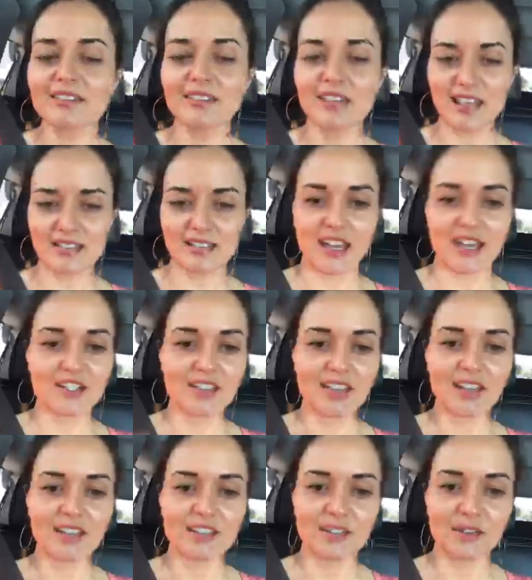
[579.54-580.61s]
Yes,
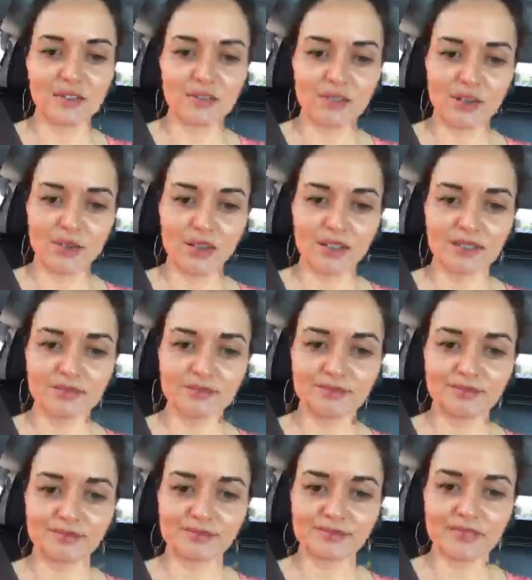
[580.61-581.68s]
hashtag stone throwing.
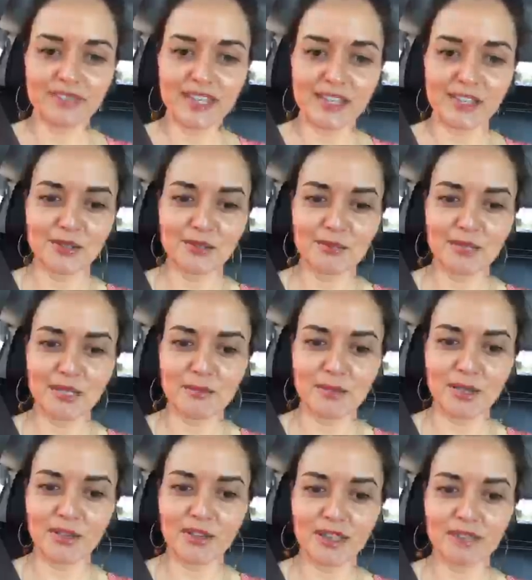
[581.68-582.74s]
Thank you, P.
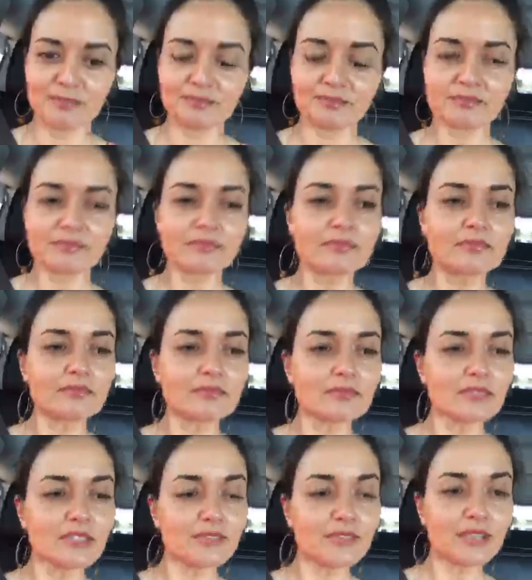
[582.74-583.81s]
Berrigan.
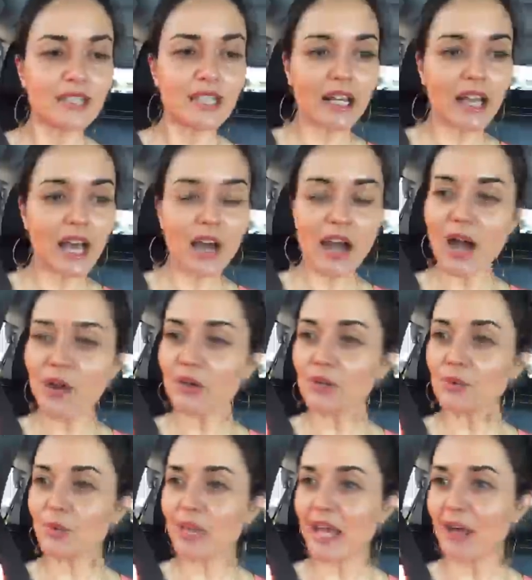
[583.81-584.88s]
I feel like, how
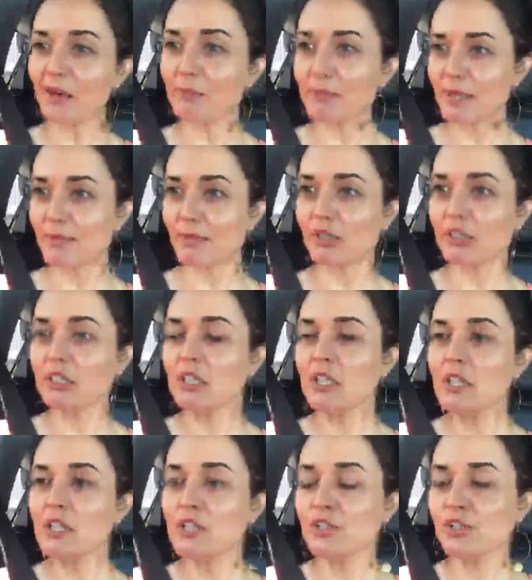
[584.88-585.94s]
can we help people
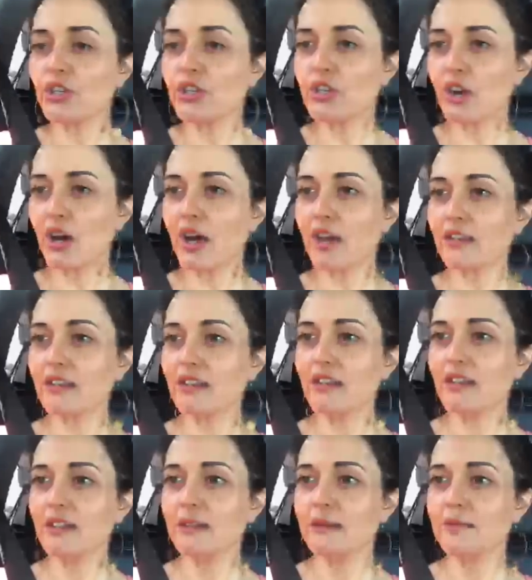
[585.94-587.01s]
to not
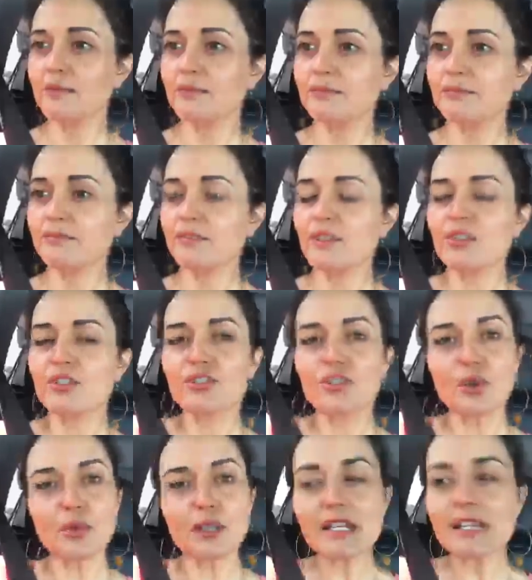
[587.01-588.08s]

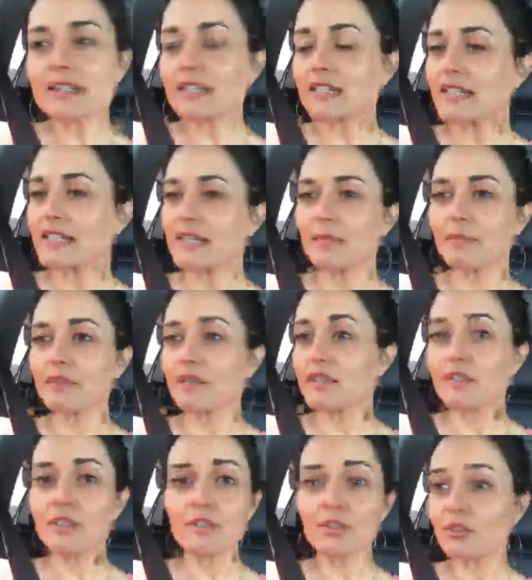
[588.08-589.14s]
so easily slip it?
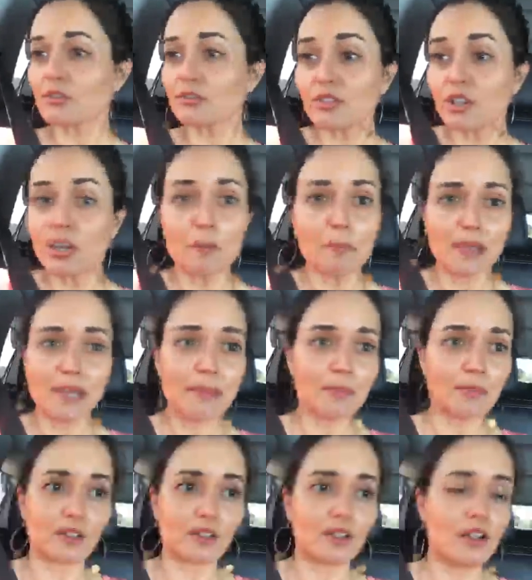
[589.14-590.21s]
Because these are good
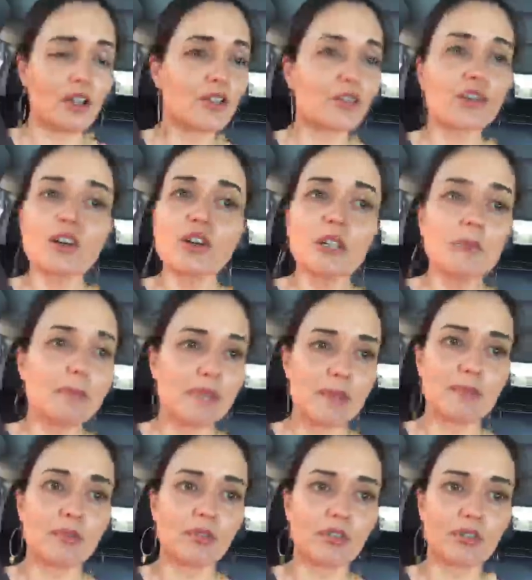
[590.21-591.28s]
people. Good
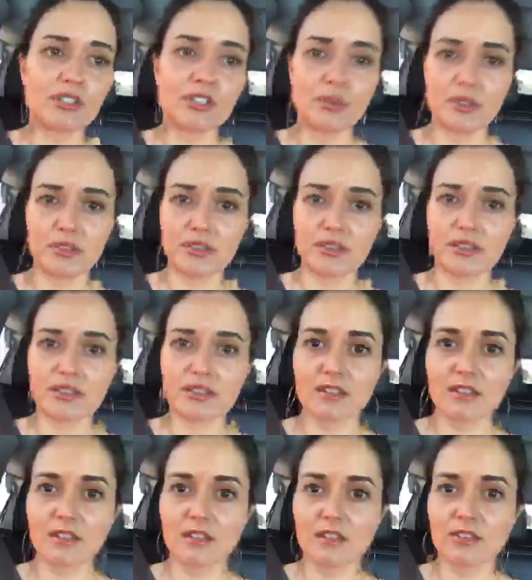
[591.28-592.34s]
people are doing this.
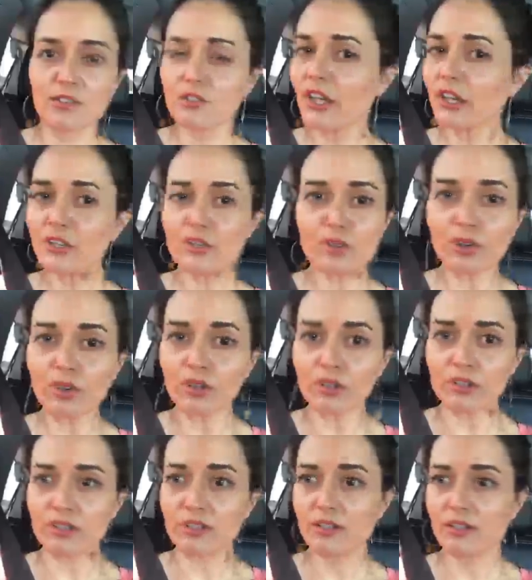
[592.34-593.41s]
They're not
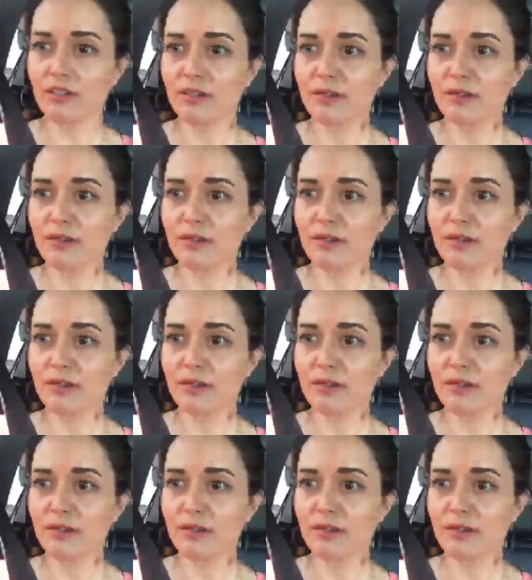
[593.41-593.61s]
trolls.